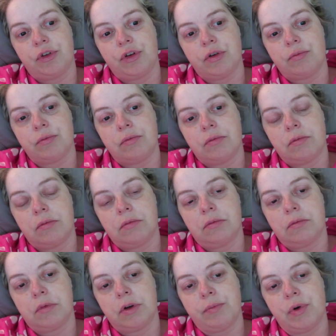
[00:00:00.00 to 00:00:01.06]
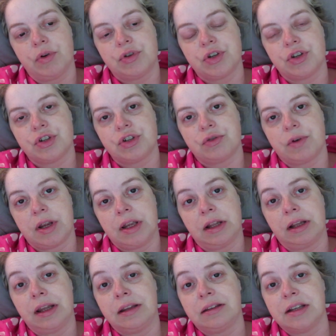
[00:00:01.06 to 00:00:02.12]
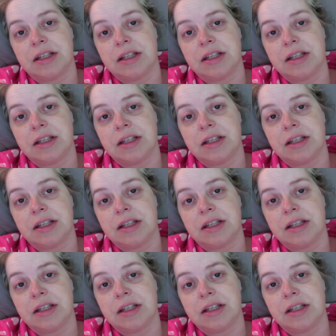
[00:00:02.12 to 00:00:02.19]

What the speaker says: your emotions to regulate.